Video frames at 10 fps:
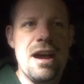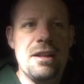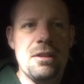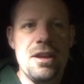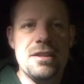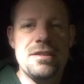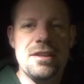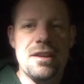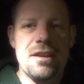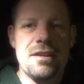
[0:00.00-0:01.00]
I liked
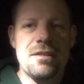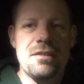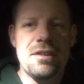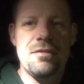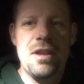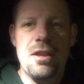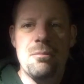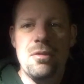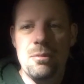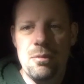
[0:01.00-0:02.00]
the
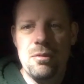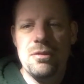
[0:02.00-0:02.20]
development